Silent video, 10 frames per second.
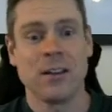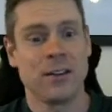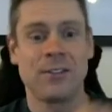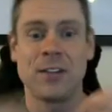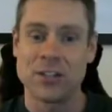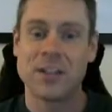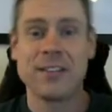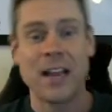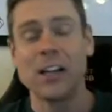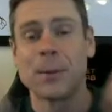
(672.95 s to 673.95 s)
such as
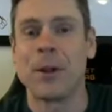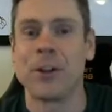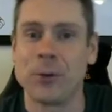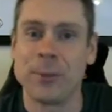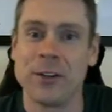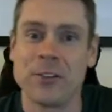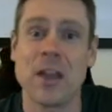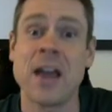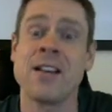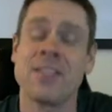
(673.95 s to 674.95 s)
Taylor polynomials
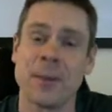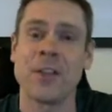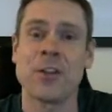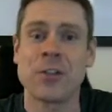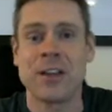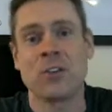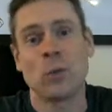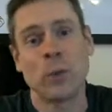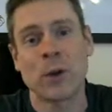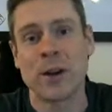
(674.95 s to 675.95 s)
and some other things that
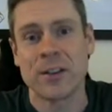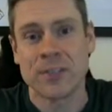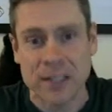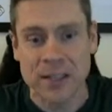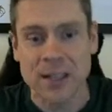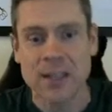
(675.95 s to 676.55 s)
we're going to see